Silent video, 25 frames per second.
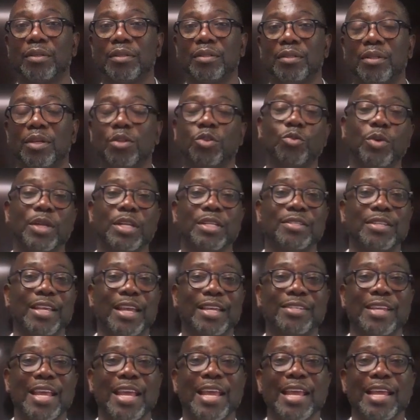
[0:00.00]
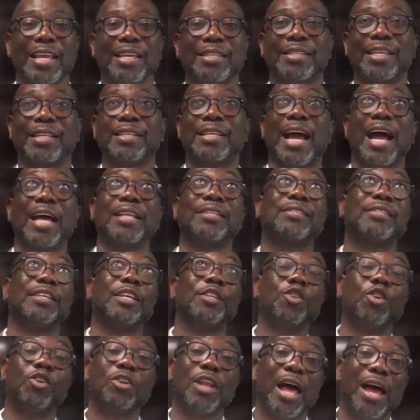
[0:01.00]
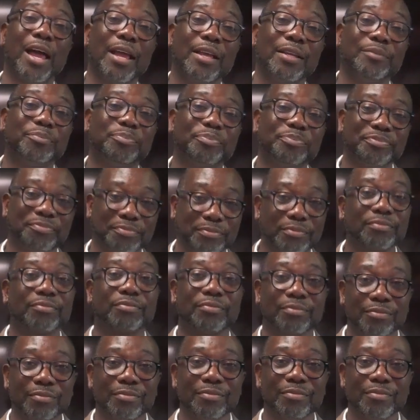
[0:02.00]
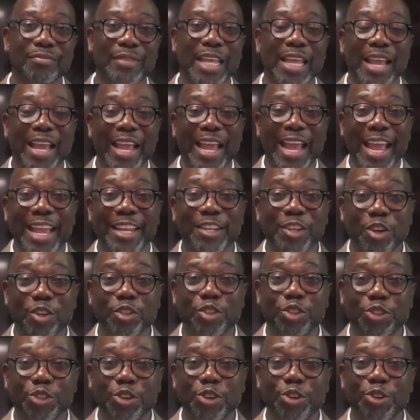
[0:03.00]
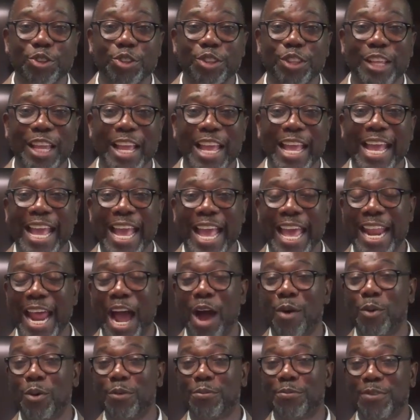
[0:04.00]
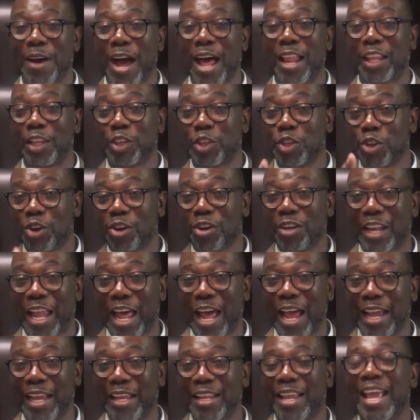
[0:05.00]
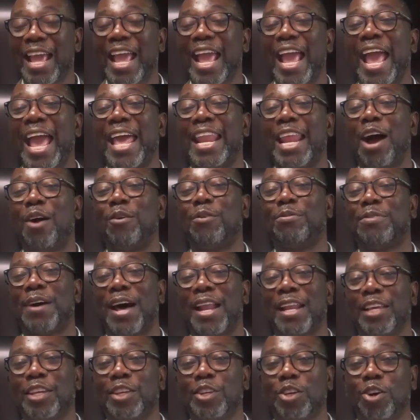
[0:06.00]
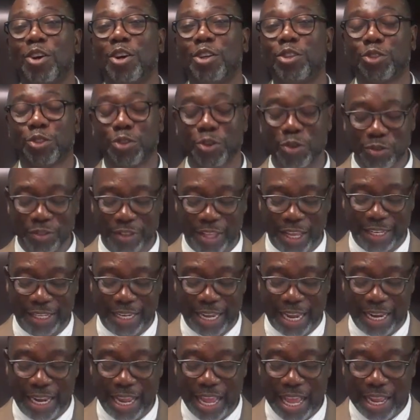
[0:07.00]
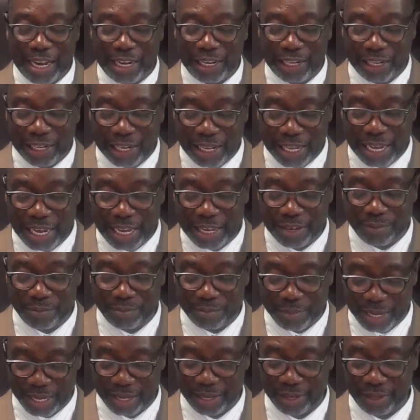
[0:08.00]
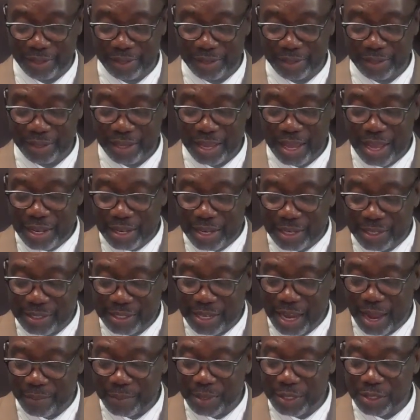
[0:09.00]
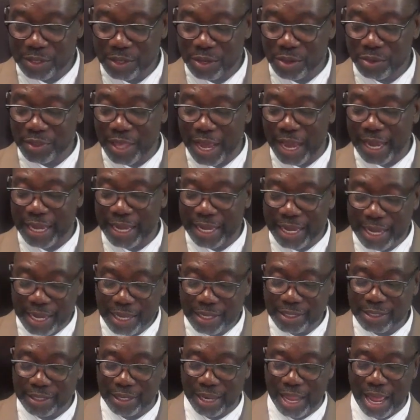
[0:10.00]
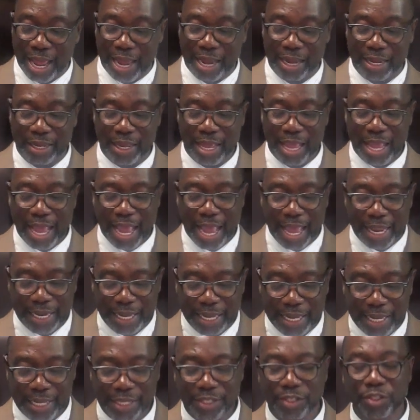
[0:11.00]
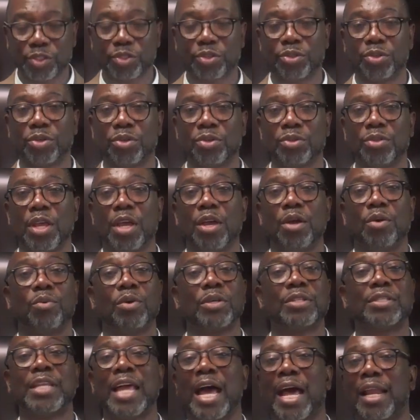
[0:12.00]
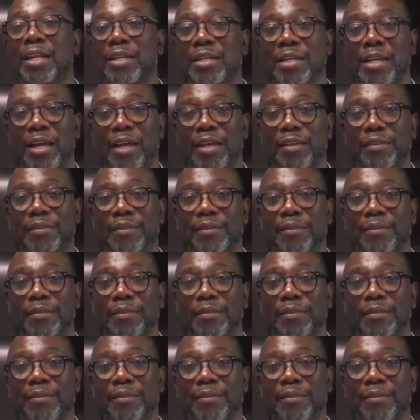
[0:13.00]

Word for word: Notice what he says. He said, God, send your light and your truth, and I will follow your light and I will follow your truth that they lead me. The psalmist knew that his light and his truth was not enough.